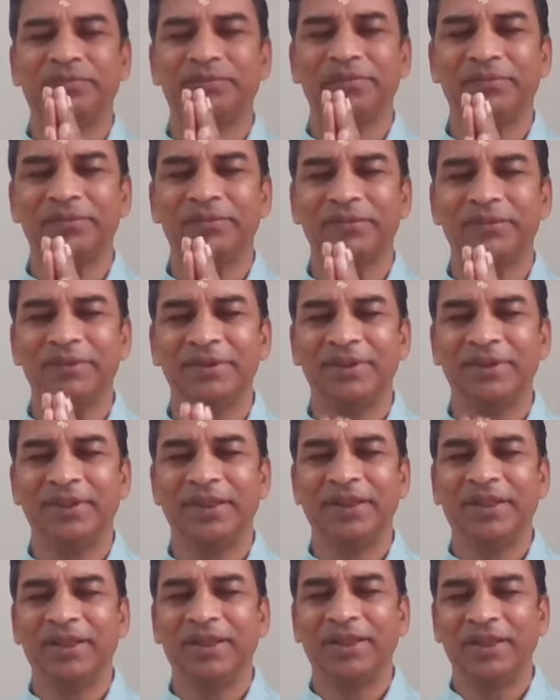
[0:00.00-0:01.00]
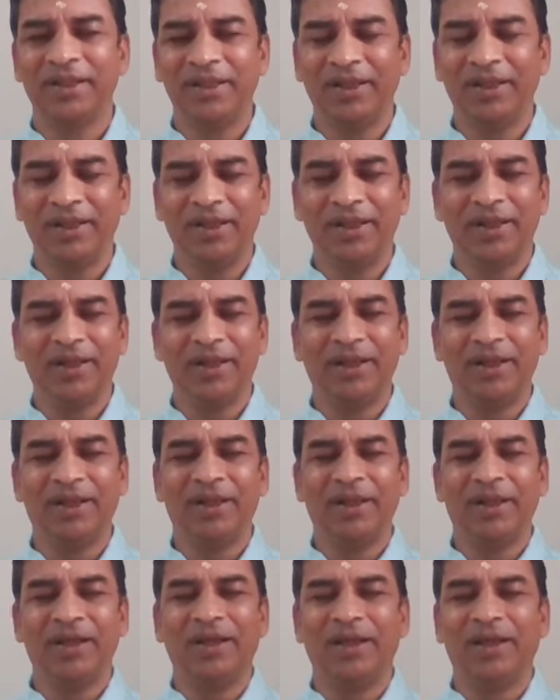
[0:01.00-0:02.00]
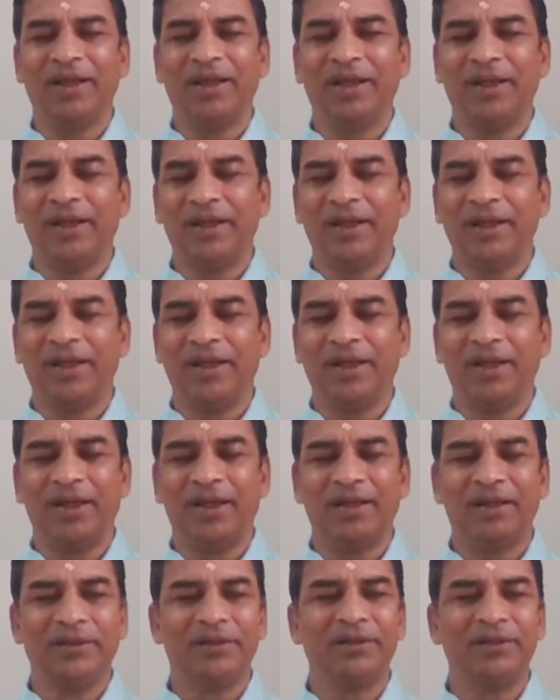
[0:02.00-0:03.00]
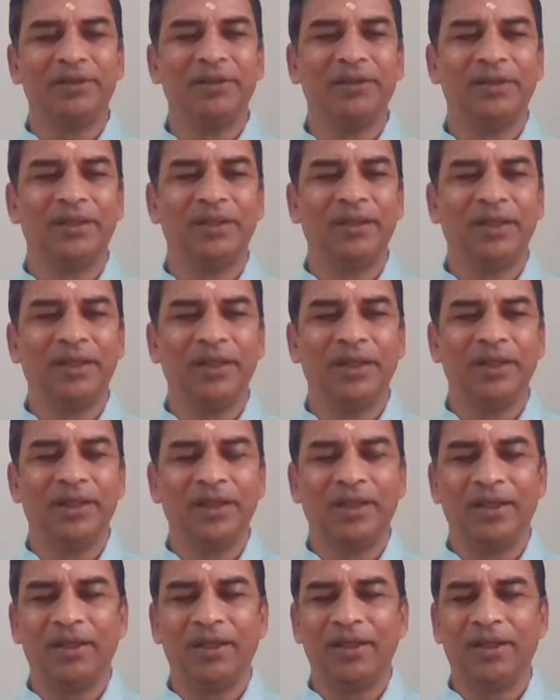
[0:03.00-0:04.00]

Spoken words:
Nothing is said.